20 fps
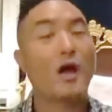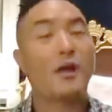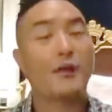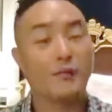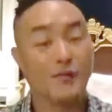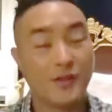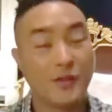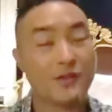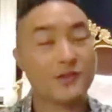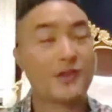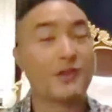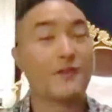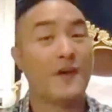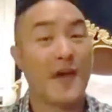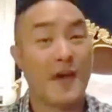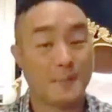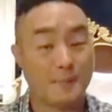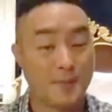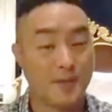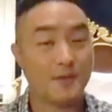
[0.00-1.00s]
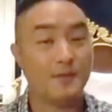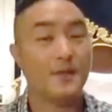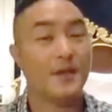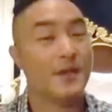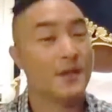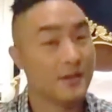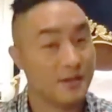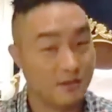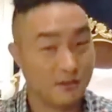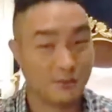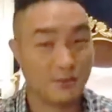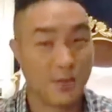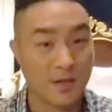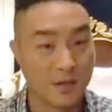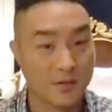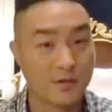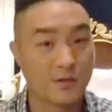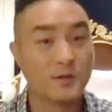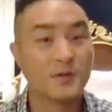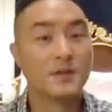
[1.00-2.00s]
But a lot of things have happened
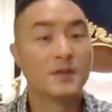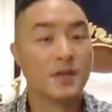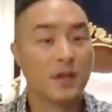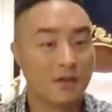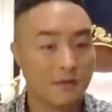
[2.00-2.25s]
in this